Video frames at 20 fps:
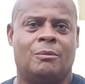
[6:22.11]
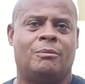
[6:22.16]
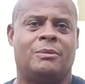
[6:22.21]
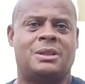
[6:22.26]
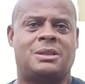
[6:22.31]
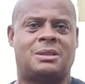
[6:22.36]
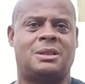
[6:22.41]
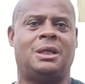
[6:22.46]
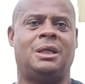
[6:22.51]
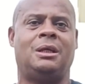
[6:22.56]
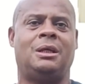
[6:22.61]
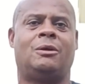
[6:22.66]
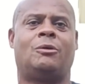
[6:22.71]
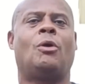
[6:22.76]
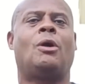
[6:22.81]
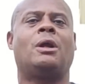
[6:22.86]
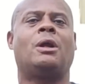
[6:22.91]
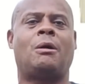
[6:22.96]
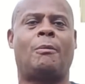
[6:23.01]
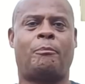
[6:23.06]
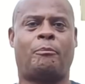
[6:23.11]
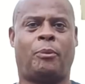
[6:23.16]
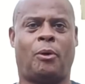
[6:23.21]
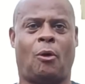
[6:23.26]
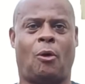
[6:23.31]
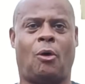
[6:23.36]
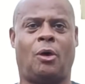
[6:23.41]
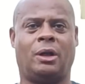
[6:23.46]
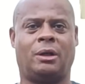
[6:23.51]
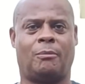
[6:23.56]
But see, growing up
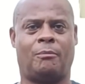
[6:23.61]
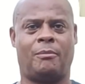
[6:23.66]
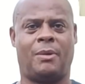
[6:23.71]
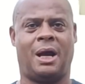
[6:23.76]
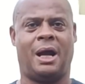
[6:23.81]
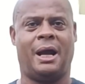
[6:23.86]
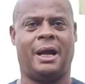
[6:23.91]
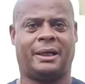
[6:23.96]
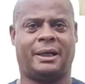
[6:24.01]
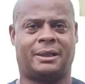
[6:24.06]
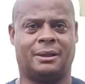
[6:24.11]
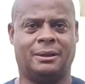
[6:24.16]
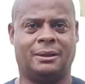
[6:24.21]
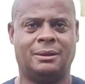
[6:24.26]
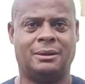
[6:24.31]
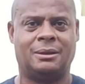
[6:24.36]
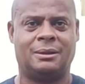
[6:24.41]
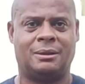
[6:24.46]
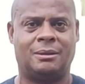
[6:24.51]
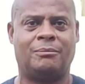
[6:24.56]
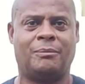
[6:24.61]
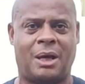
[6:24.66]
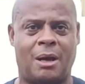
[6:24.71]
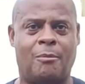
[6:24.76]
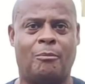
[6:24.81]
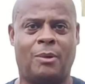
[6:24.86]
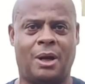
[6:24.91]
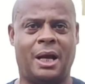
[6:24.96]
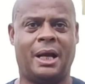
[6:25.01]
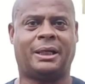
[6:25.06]
poor in America, by
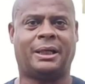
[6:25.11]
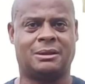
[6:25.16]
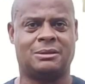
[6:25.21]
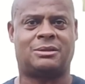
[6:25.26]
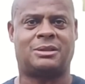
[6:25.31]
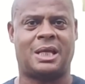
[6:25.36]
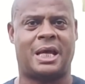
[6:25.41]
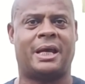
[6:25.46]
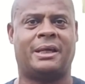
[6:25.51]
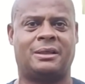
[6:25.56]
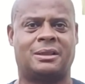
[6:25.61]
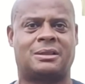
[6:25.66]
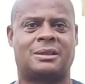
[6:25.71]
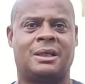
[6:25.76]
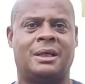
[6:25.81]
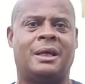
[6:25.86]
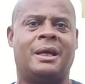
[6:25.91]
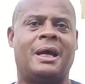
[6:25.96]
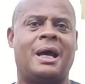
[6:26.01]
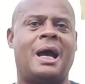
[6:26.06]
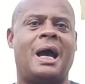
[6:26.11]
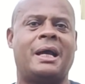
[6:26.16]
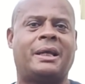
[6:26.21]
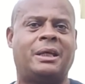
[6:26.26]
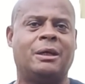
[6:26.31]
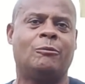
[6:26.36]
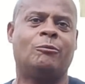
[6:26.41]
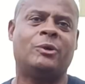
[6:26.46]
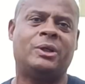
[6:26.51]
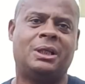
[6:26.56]
American standards, I
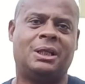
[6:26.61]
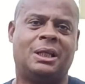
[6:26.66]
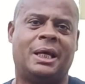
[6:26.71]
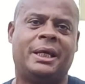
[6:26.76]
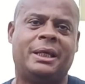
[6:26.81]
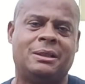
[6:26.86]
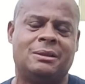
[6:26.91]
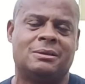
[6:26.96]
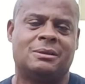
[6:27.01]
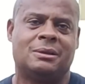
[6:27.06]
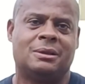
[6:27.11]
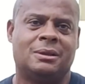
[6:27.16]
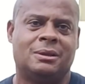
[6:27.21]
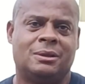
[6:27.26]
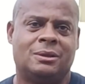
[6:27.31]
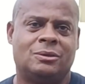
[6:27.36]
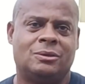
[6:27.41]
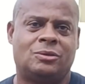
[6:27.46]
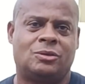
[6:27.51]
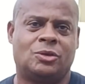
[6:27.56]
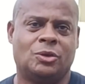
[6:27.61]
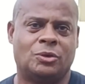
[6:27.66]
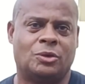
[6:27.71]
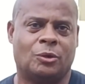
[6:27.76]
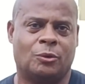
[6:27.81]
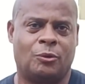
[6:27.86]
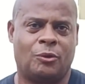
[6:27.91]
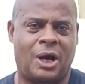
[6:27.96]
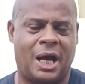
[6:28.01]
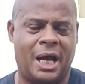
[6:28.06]
can relate to
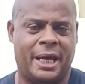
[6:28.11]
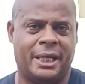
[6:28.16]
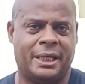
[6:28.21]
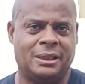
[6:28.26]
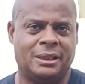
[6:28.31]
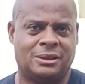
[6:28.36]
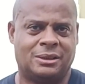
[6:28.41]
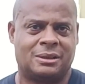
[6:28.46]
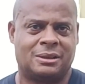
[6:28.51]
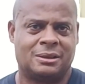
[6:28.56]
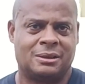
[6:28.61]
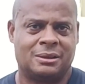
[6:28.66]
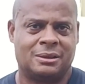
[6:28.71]
the rice